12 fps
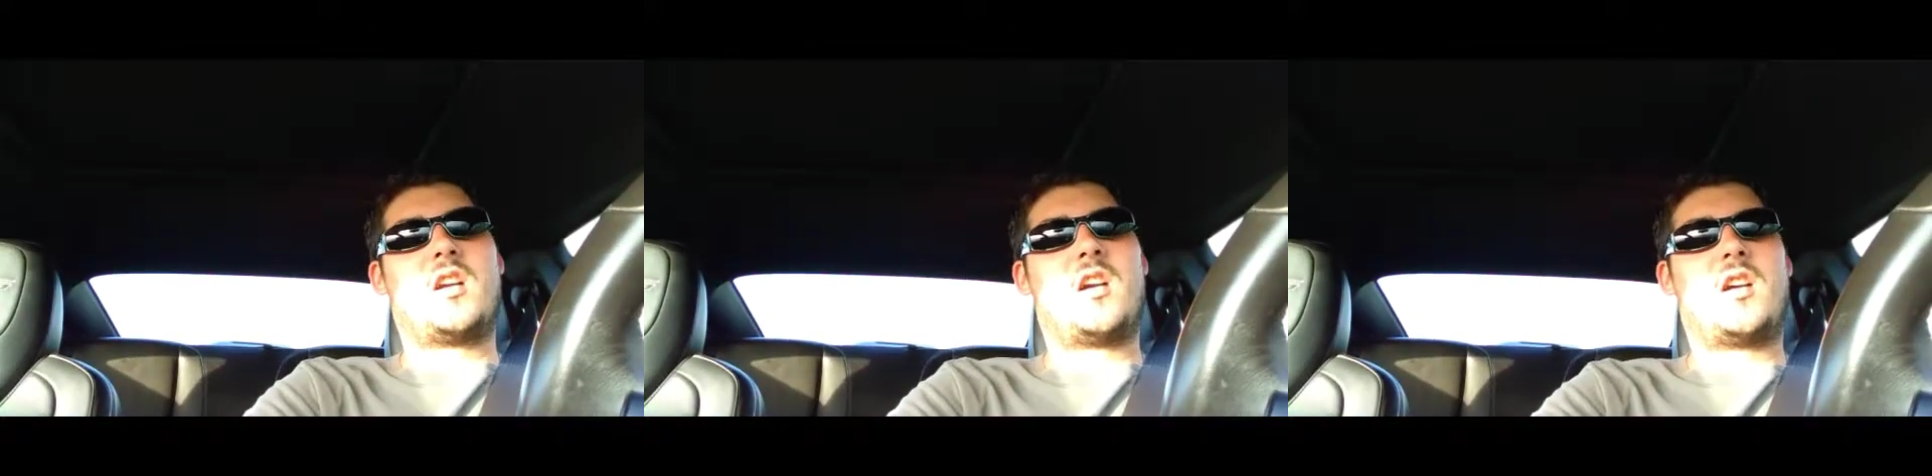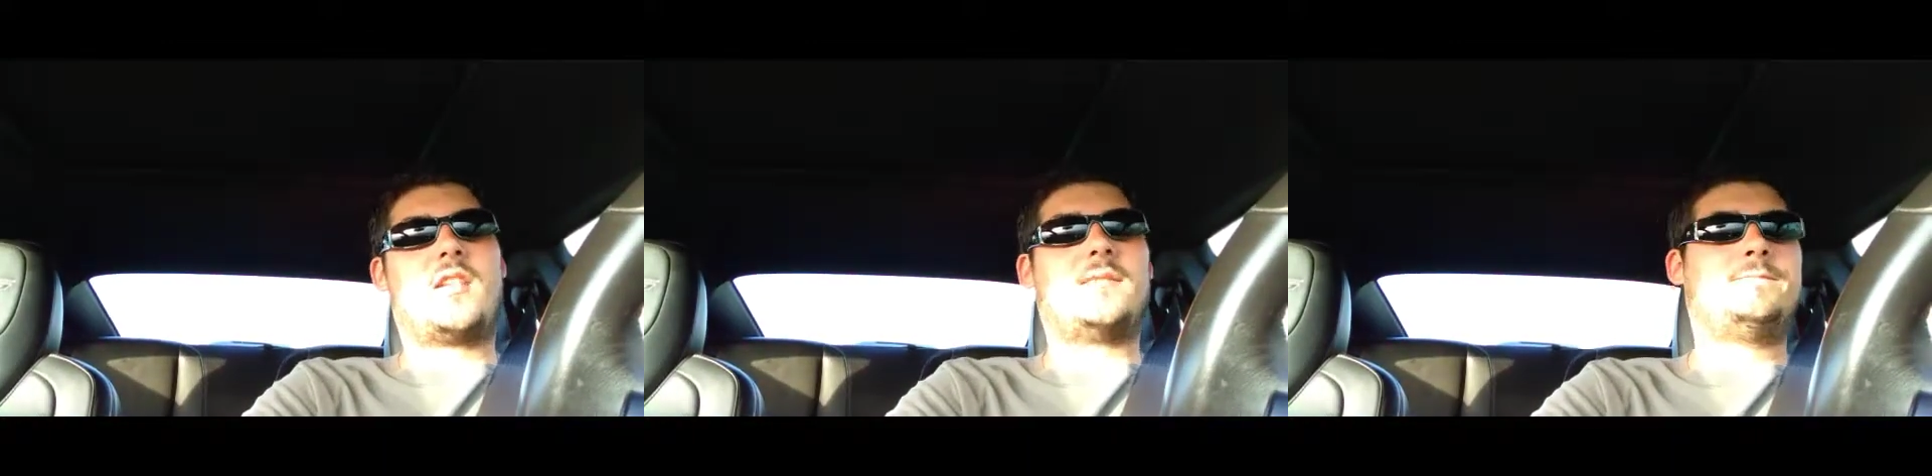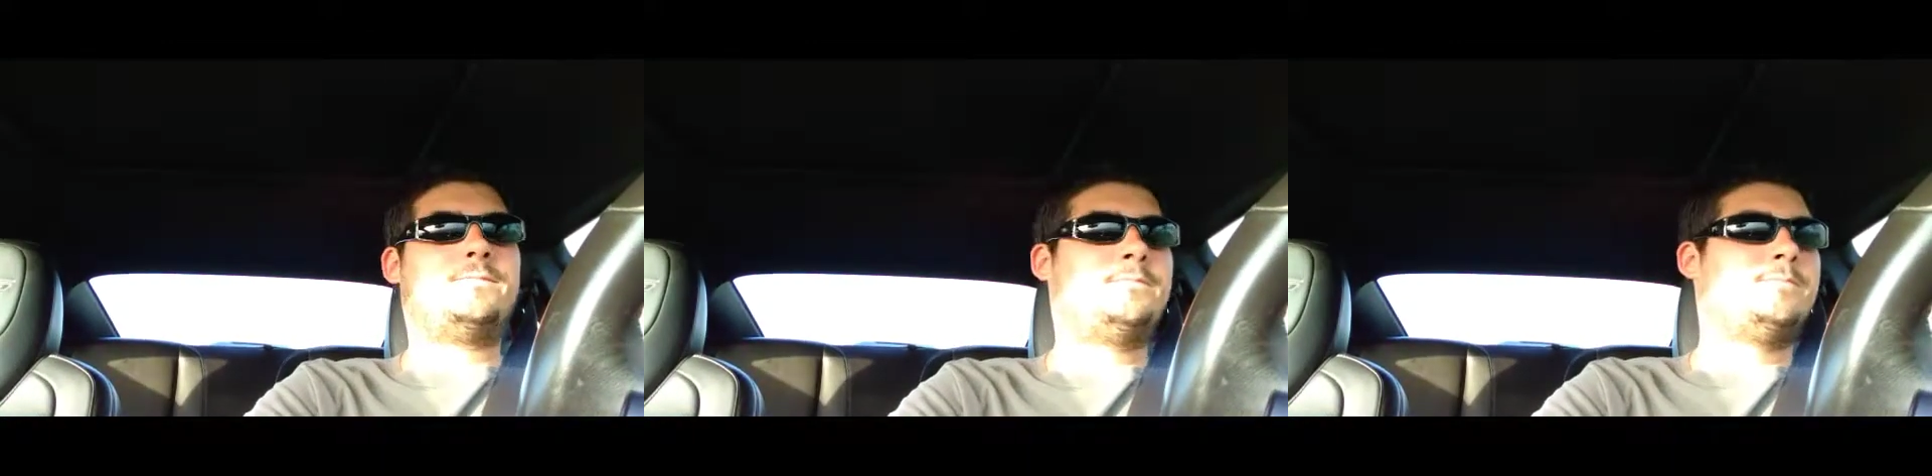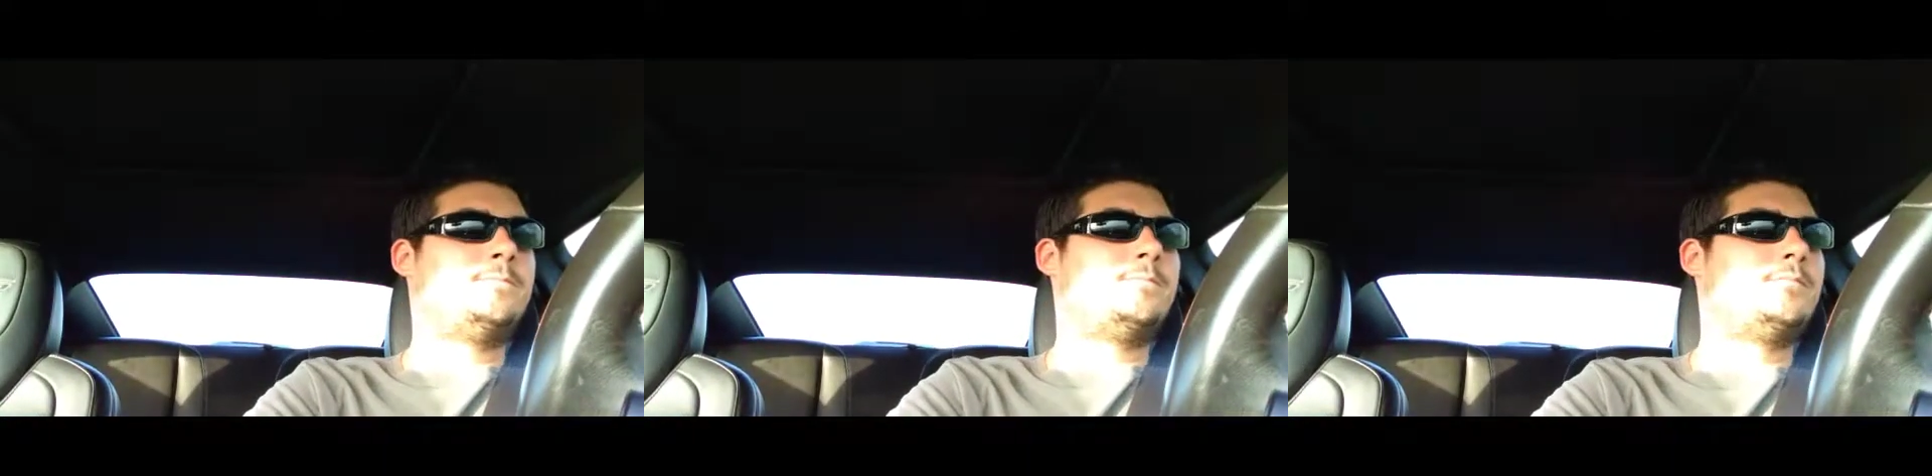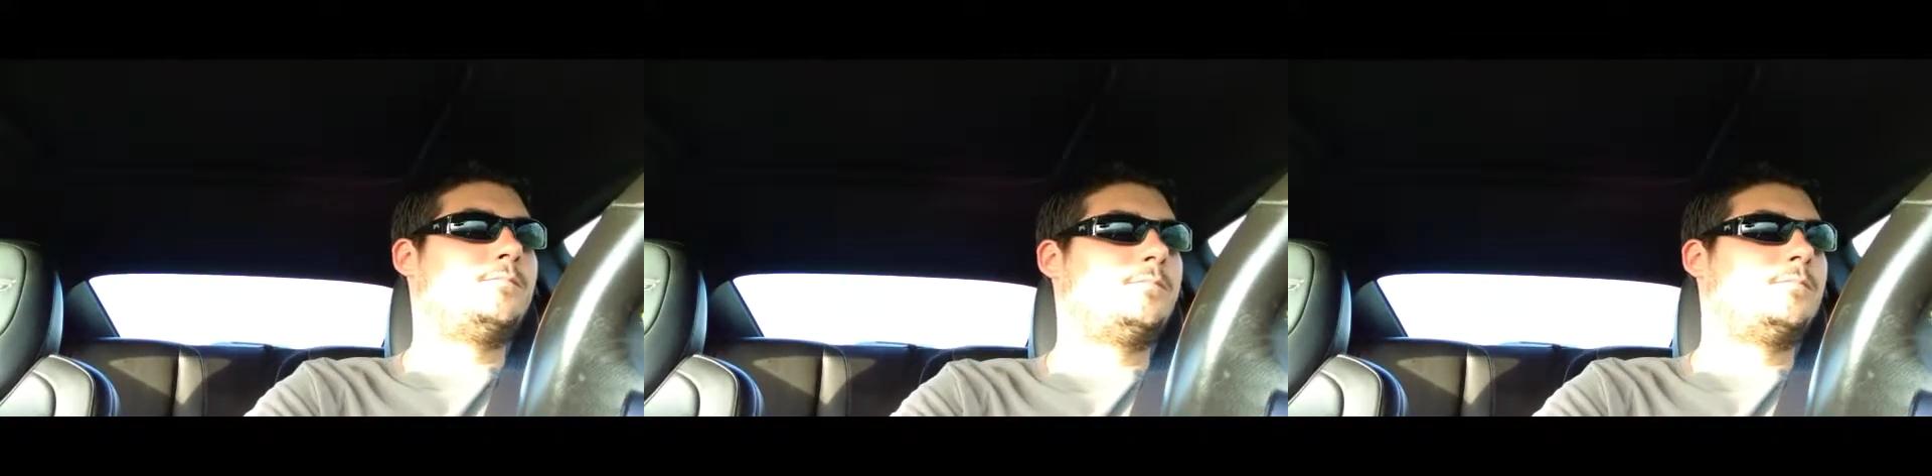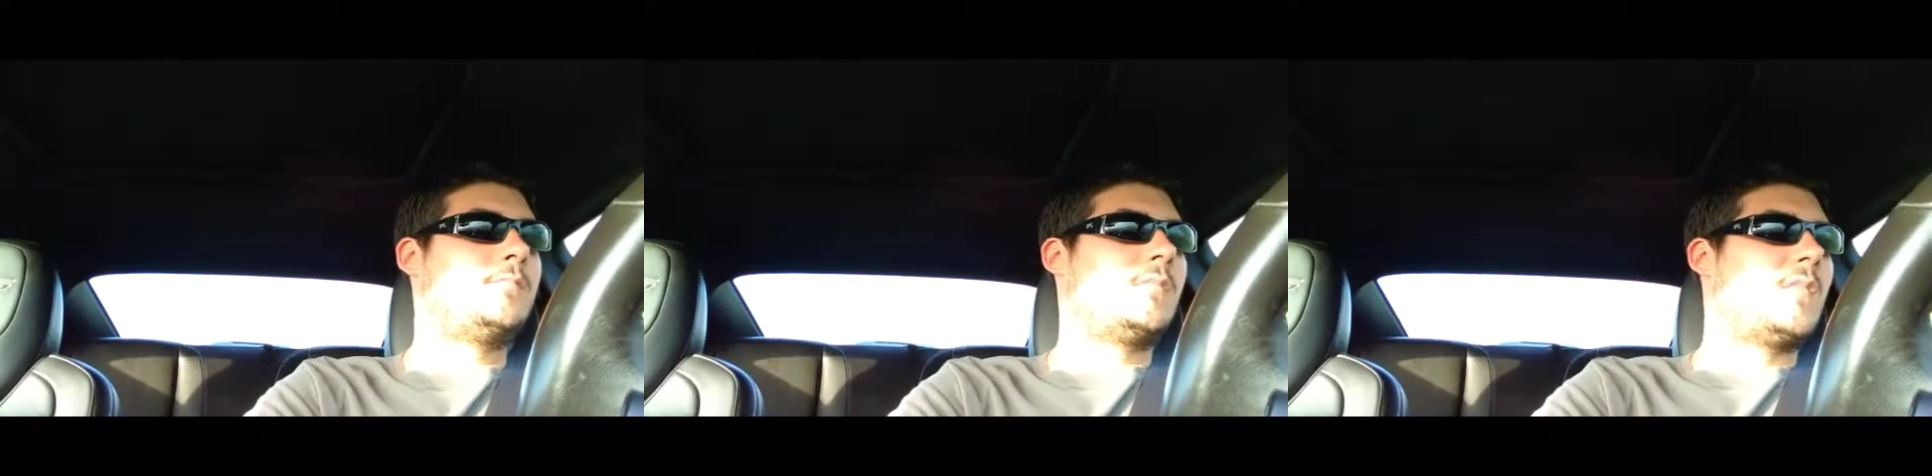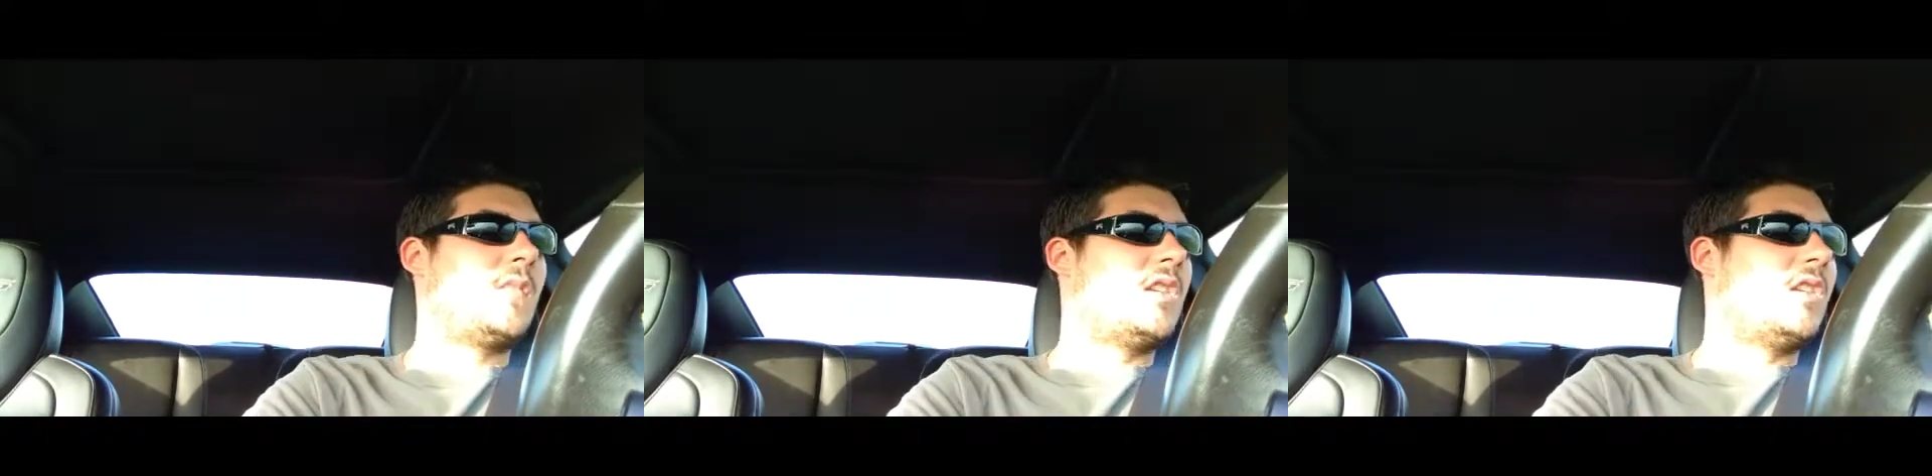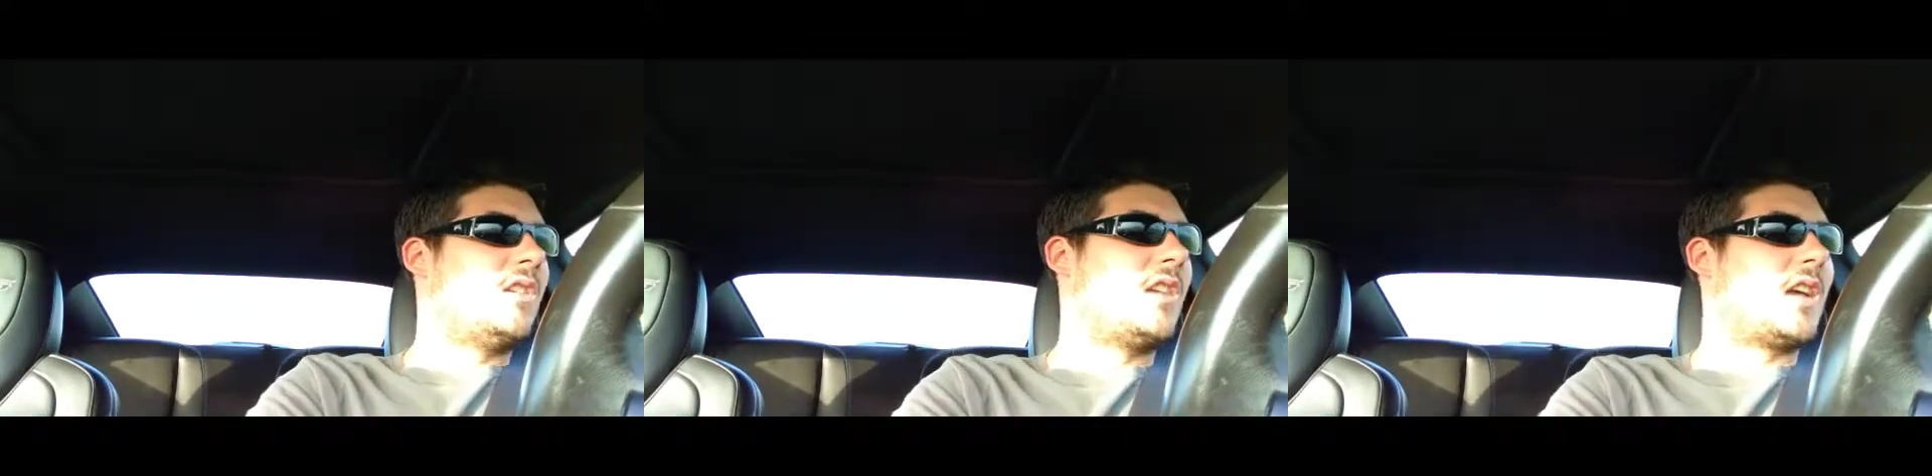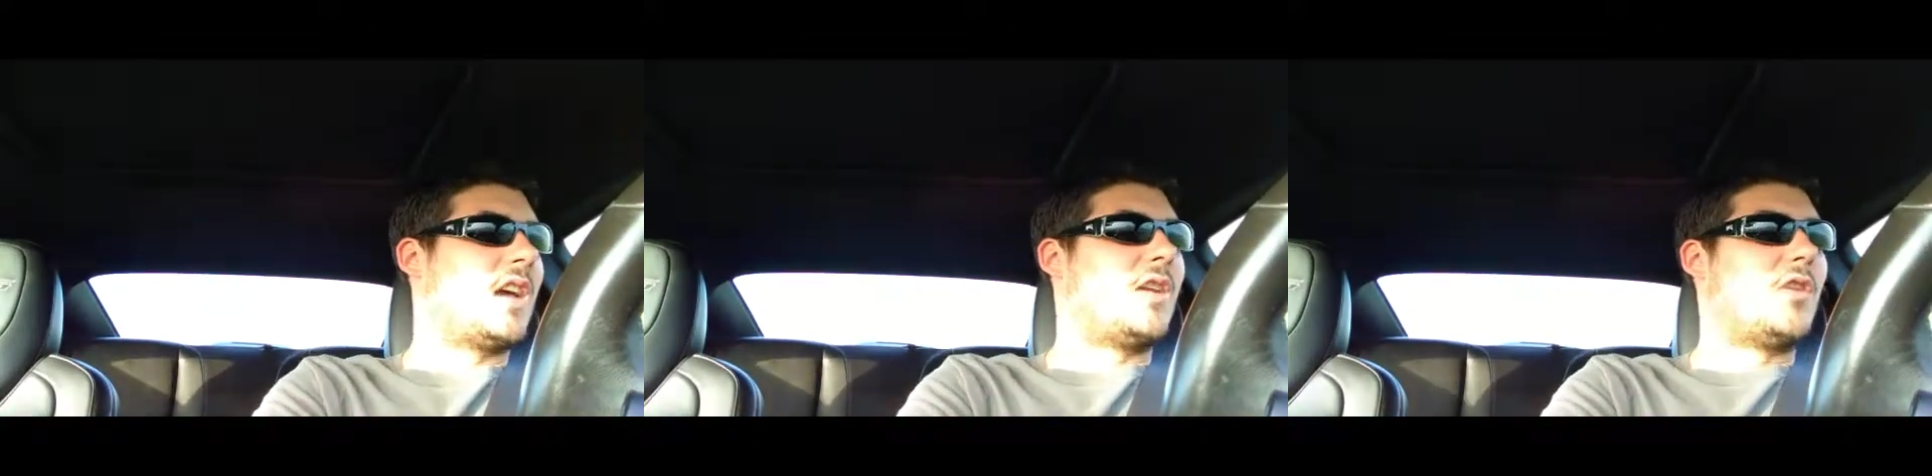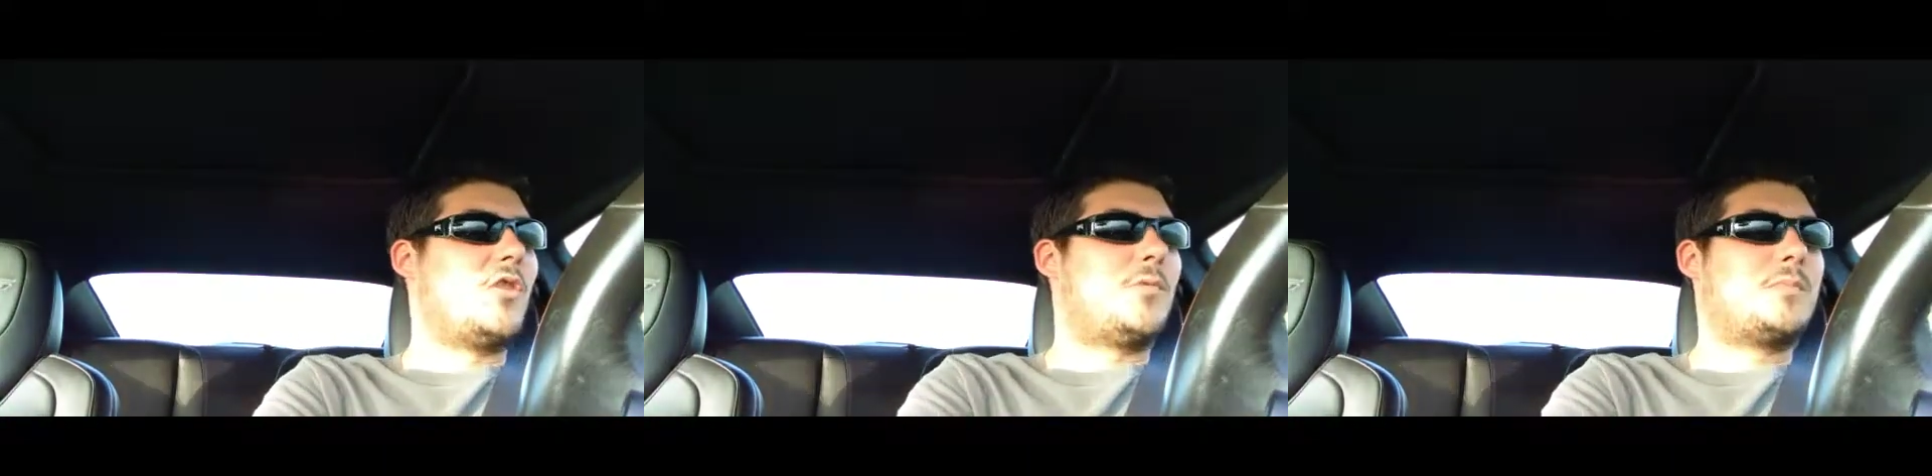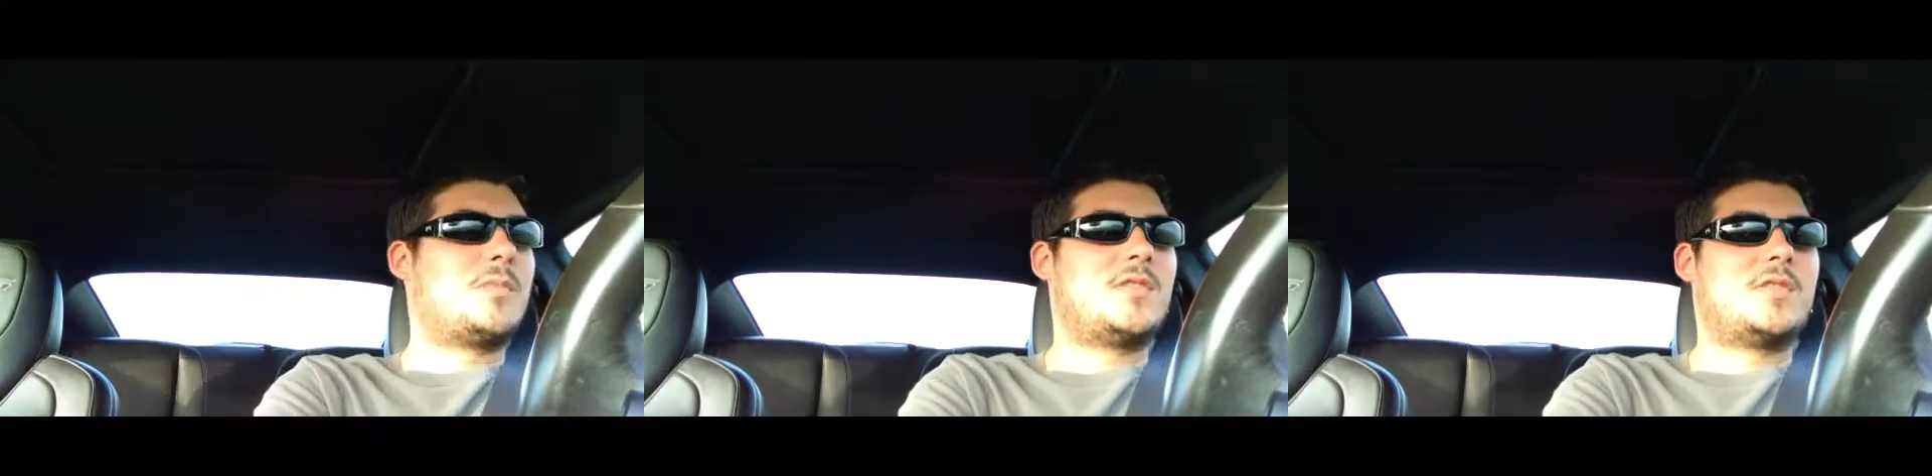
car like I'd hoped.